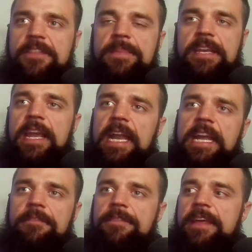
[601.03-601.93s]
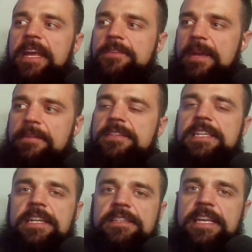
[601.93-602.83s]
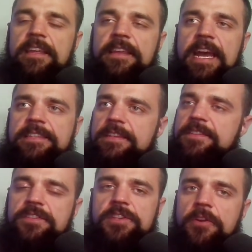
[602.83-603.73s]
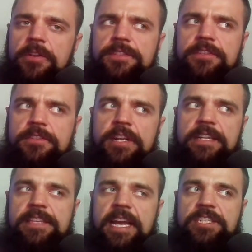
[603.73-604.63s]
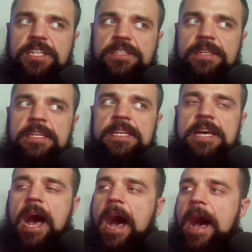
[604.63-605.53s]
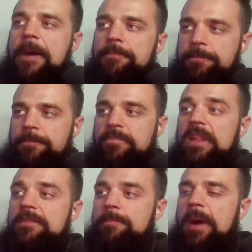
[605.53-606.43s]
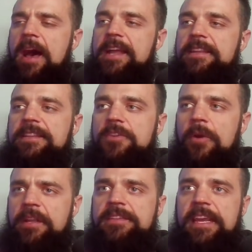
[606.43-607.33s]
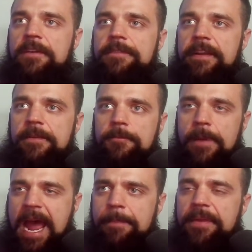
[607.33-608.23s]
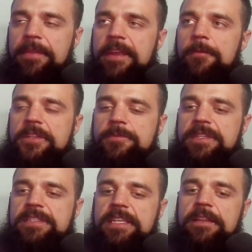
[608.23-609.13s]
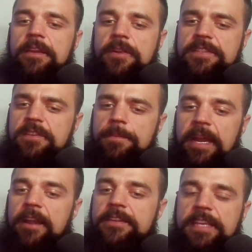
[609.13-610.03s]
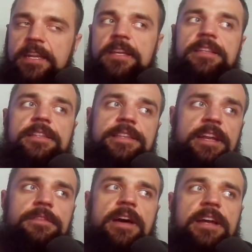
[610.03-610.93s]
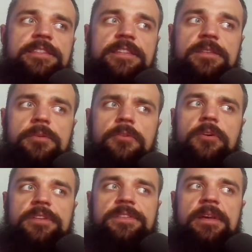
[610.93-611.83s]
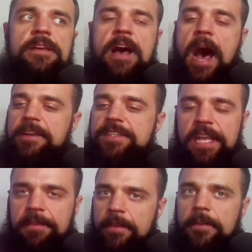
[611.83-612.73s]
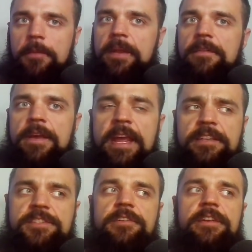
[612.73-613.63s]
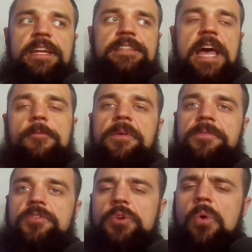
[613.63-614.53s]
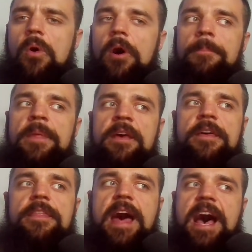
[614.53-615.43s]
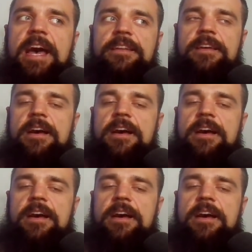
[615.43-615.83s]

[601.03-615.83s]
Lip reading: beginning of things. We haven't seen it scale yet since there's no crystal transactions, but it's going to scale very rapidly once we see the crystal pairs get incentivized in the pools. Just to give you a little bit of history, is that with Jewel, that